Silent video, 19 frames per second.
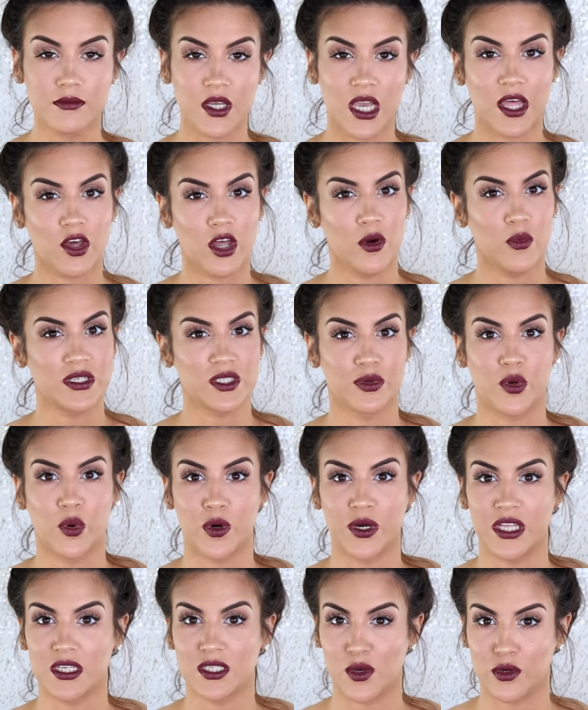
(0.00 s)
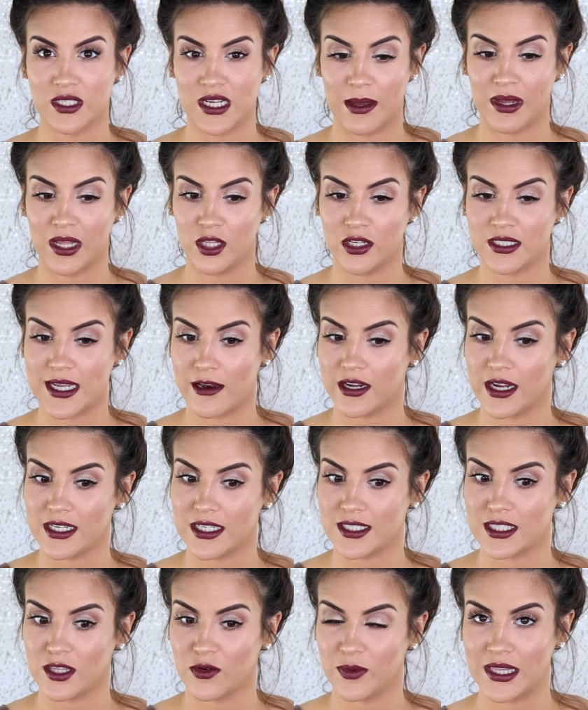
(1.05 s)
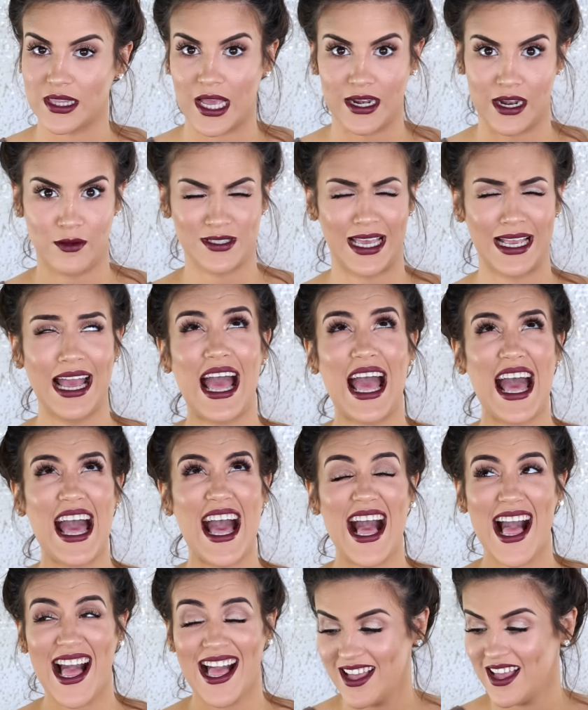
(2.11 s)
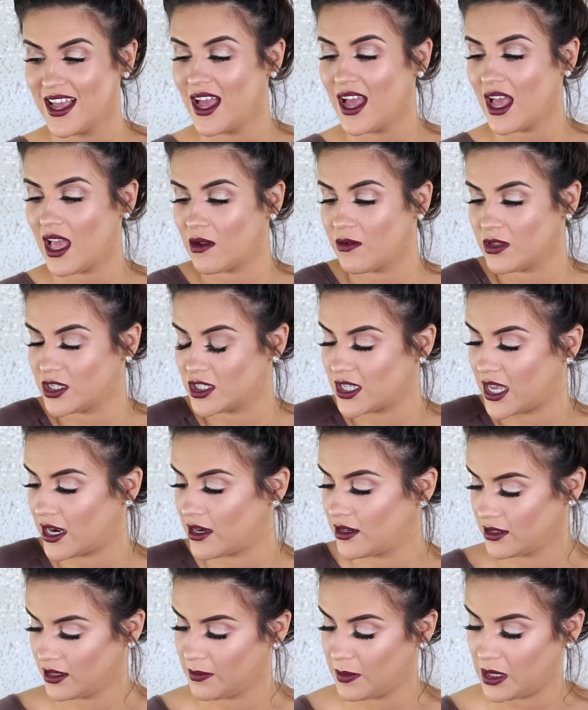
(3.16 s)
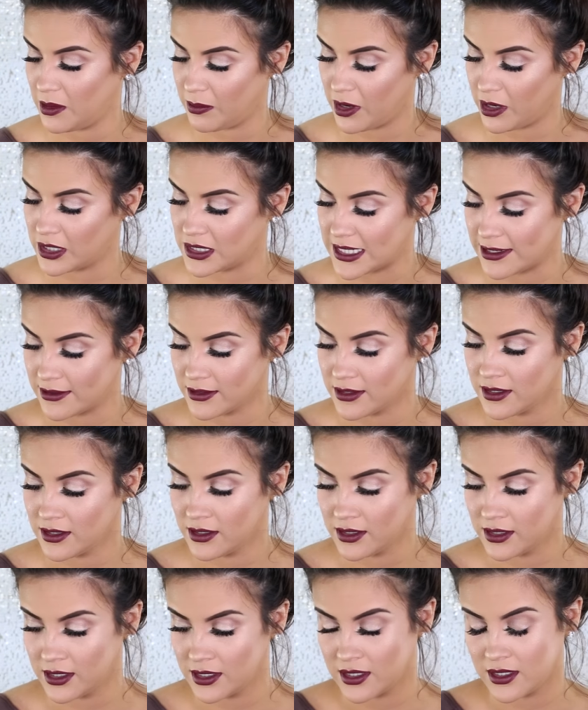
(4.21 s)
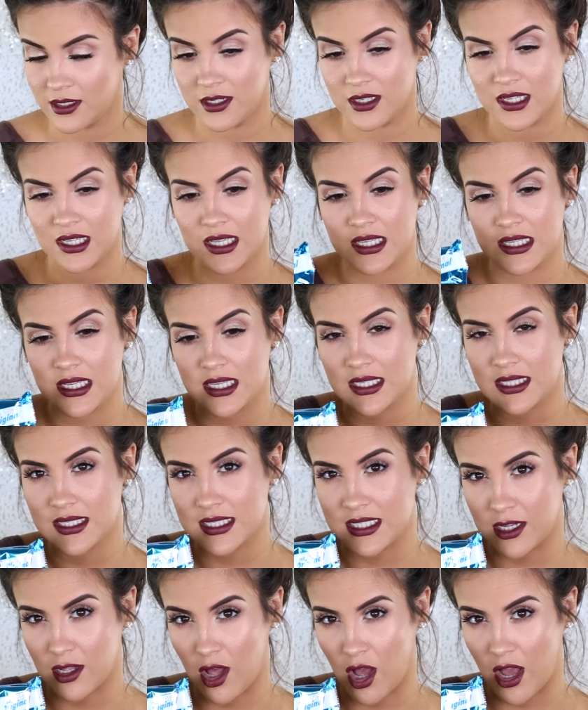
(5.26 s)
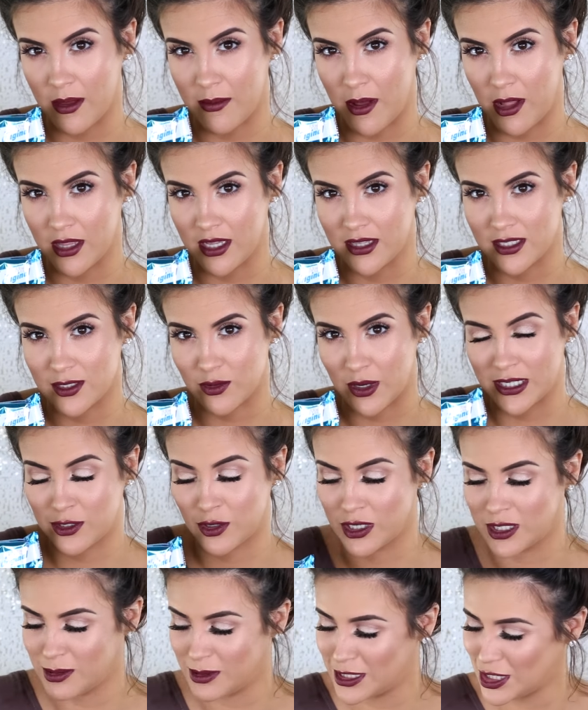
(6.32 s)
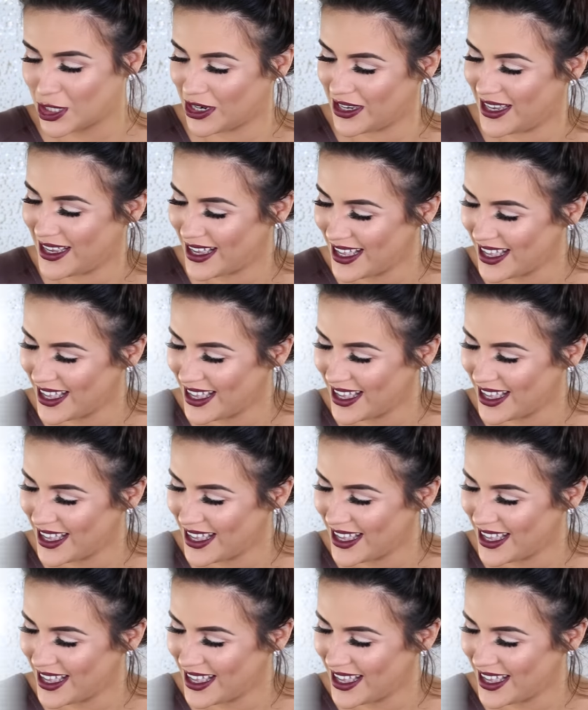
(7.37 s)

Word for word: I thought I wasn't recording this whole time. I looked down and I didn't see the red line. I was like, ah! I really just had a mini breakdown still eyeballing this Rice Krispie treat.